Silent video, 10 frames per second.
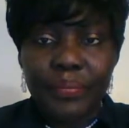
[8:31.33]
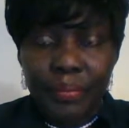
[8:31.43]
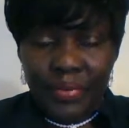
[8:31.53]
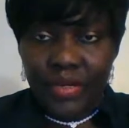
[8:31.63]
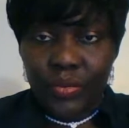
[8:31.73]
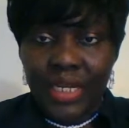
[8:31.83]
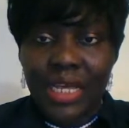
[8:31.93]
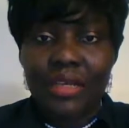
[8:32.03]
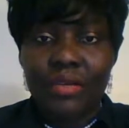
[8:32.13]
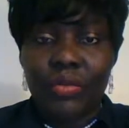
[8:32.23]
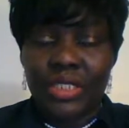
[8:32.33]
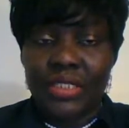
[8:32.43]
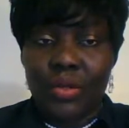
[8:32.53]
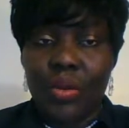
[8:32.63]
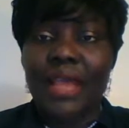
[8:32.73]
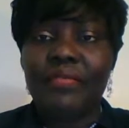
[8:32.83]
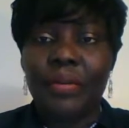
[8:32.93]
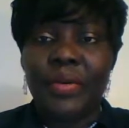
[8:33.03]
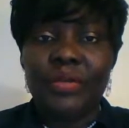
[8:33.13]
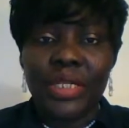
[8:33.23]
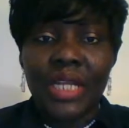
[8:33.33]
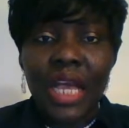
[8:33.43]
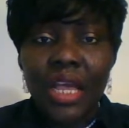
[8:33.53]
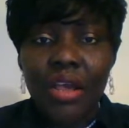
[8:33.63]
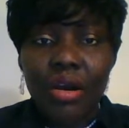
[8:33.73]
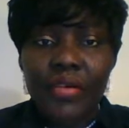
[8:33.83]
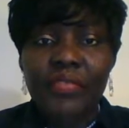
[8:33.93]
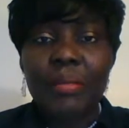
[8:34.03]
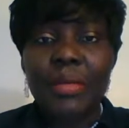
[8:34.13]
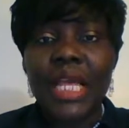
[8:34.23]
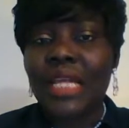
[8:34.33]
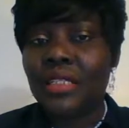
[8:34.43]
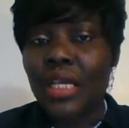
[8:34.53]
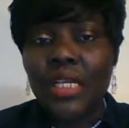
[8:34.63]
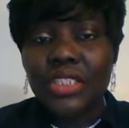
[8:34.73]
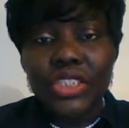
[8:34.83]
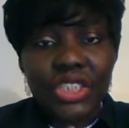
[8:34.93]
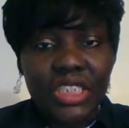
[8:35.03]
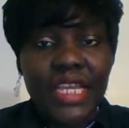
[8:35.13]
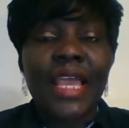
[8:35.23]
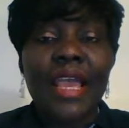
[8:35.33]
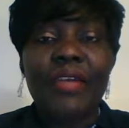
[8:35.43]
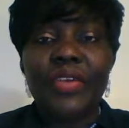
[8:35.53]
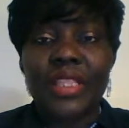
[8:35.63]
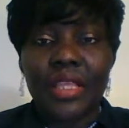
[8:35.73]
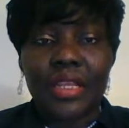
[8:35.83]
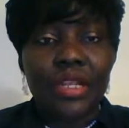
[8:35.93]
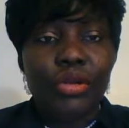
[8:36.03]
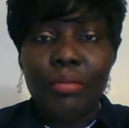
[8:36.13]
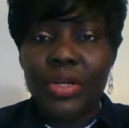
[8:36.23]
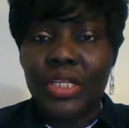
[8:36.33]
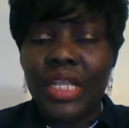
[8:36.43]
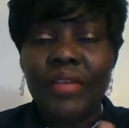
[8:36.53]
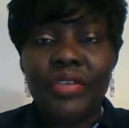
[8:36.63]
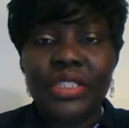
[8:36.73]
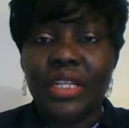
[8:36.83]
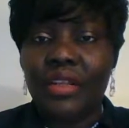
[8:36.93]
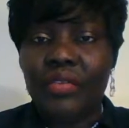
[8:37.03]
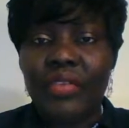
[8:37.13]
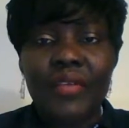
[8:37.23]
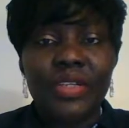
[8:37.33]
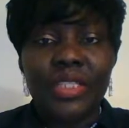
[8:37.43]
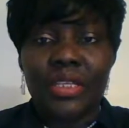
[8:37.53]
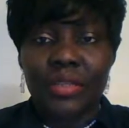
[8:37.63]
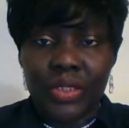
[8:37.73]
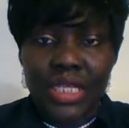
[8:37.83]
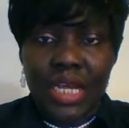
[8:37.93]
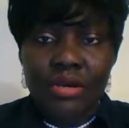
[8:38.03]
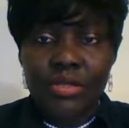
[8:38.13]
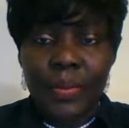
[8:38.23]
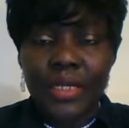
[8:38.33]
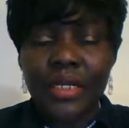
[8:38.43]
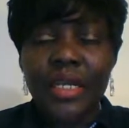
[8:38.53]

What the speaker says: breadwinner, which is the wife, the breadwinner of the family, and she shared everything, told him money, everything, loved everything with her husband.